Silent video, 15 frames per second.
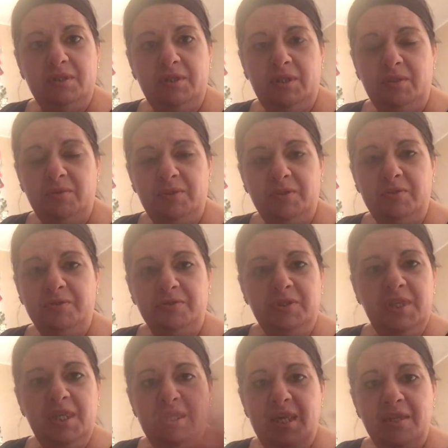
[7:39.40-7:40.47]
you know, you'll earn
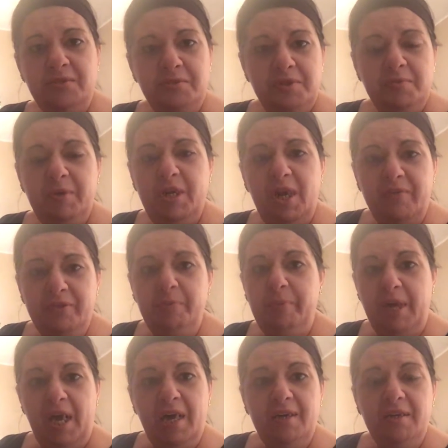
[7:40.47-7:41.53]
$10 right off the
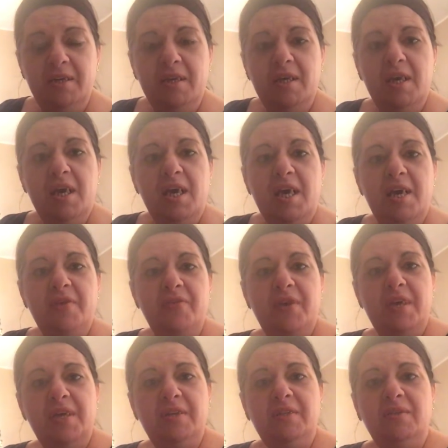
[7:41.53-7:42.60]
bat. And
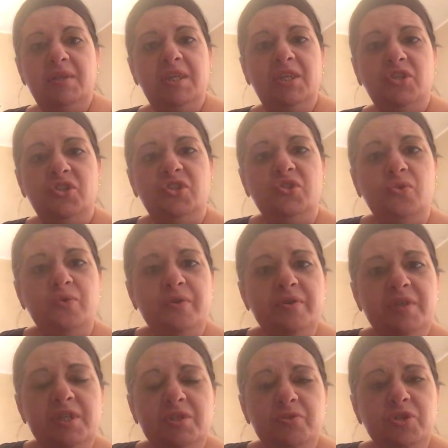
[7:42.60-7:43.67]
then each store
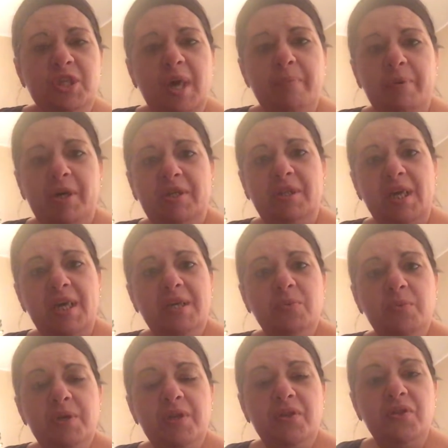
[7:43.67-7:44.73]
that you shop
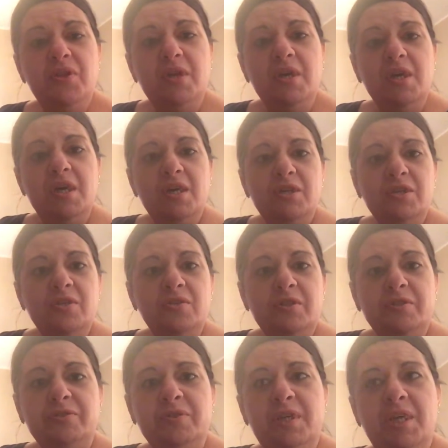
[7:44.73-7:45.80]
online with, you'll
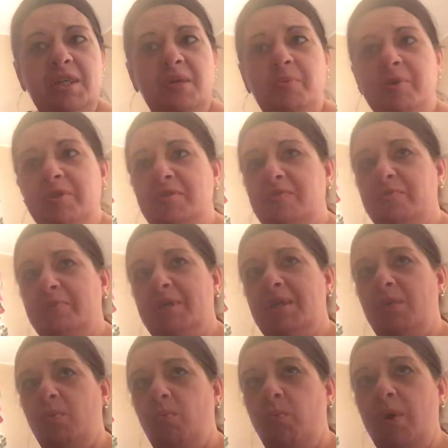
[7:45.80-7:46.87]
earn anywhere from like
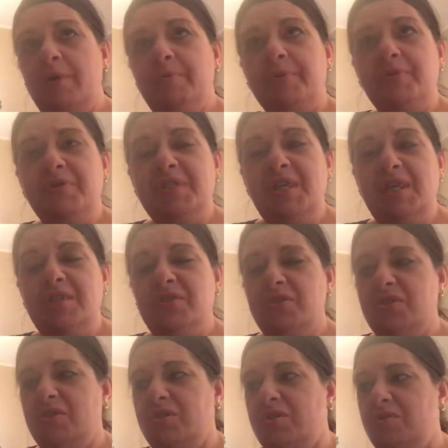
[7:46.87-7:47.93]
1%
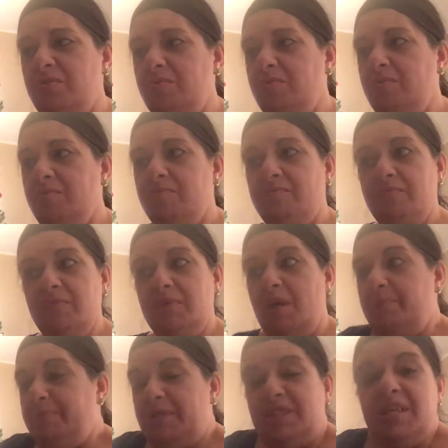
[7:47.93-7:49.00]
to
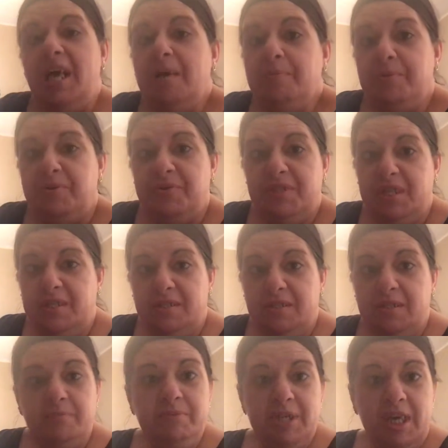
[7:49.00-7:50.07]
up to 10%
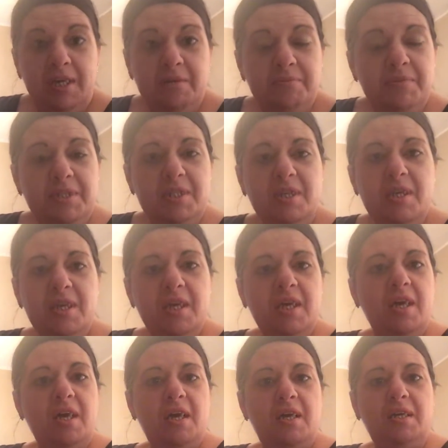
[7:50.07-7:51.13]
sometimes.
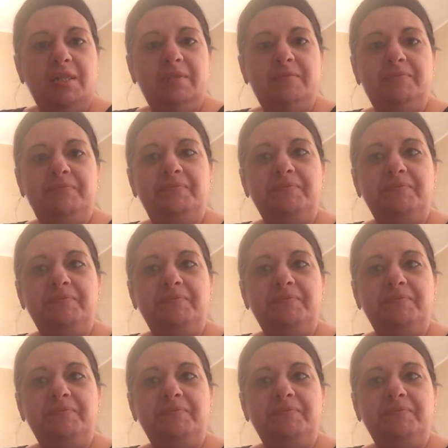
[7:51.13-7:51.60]
Um,